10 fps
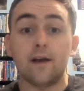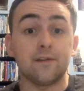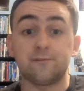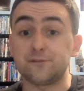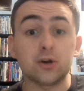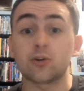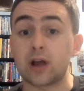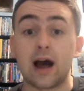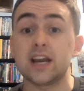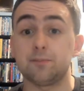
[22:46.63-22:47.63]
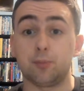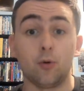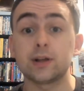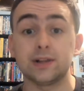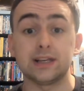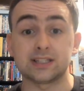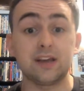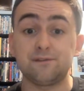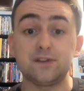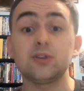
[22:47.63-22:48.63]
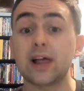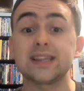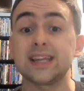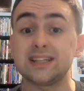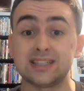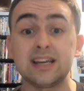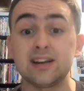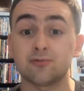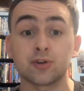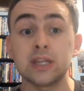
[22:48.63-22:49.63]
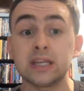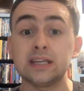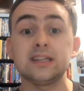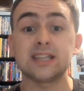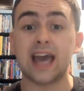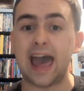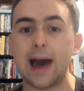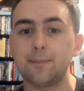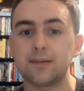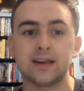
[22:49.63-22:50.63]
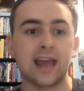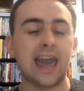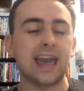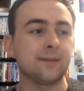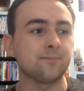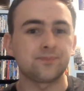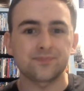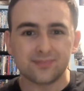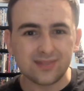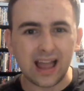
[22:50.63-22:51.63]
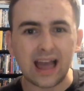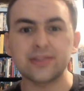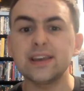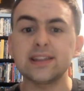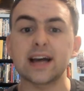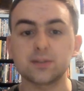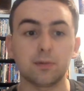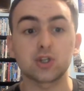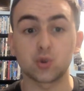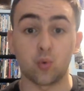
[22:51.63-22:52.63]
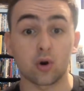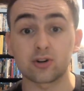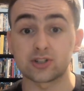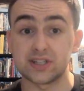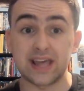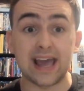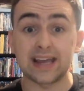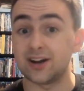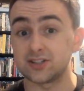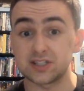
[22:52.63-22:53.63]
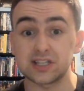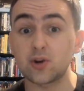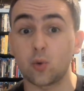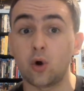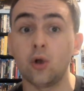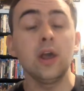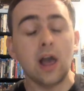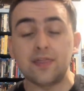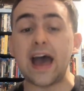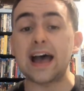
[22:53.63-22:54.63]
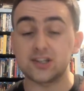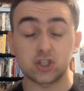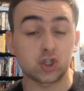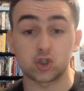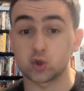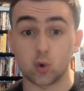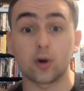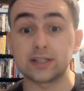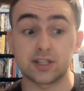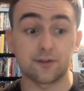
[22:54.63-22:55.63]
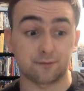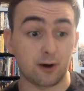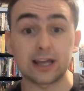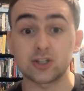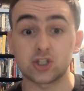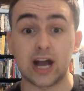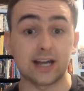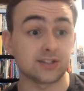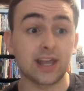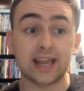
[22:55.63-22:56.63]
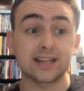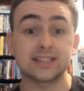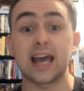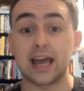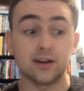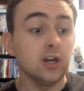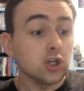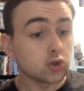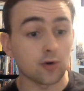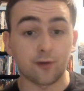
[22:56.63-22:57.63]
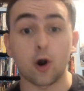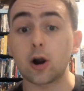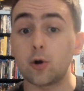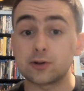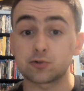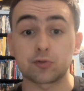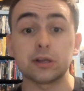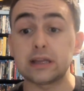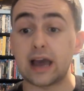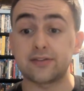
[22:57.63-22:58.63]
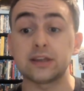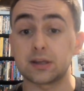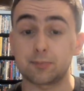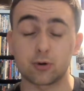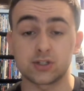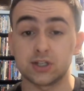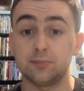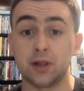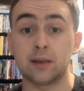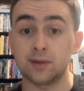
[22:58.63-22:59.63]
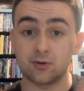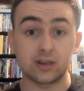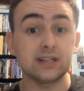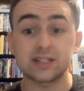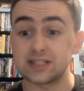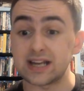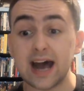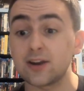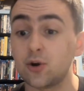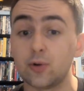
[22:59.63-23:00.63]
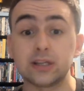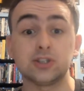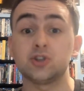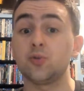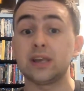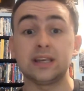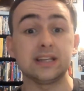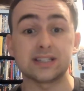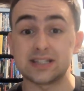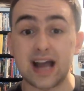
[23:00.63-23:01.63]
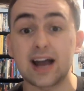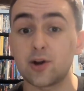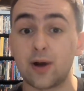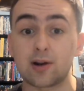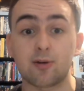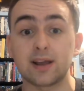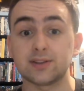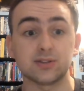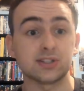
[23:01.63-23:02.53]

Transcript: feel kind of pointless. They feel like they didn't really need to happen, and I think that's much worse than a sequel that destroys the franchise. Like I said, Trevorrow is really, I think, the person to blame here. He does not know what he's doing, he does not know how to write this